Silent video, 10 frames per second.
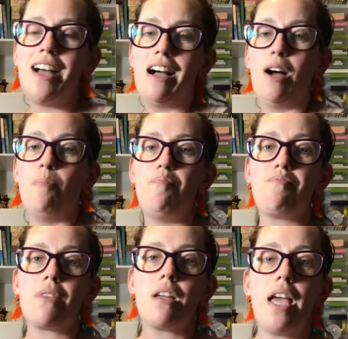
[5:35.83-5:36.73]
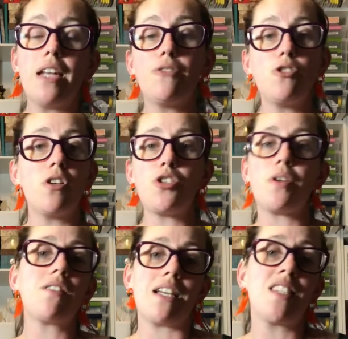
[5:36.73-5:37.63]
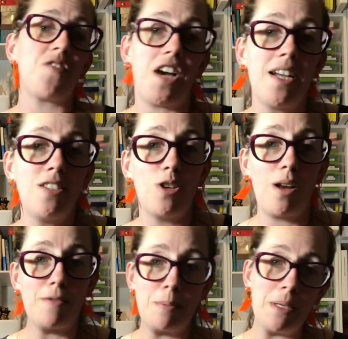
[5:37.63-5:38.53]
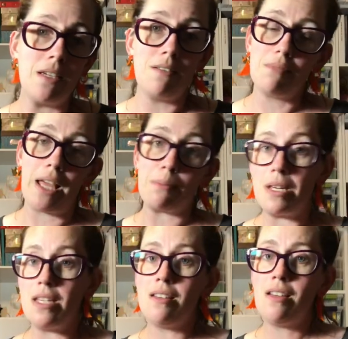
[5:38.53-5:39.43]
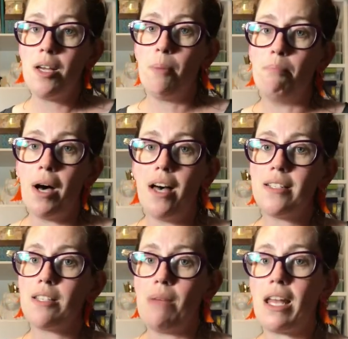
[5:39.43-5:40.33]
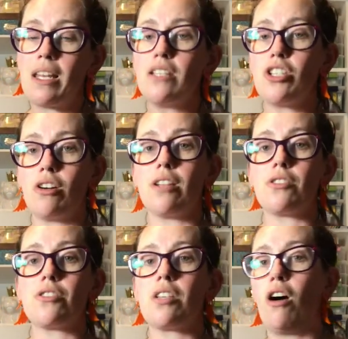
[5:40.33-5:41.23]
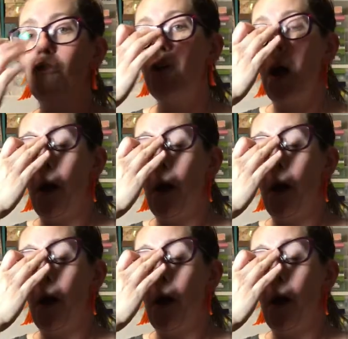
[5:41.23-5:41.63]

And if you don't enjoy it, that's fine. You don't have to be like me. But to make it easier on yourself,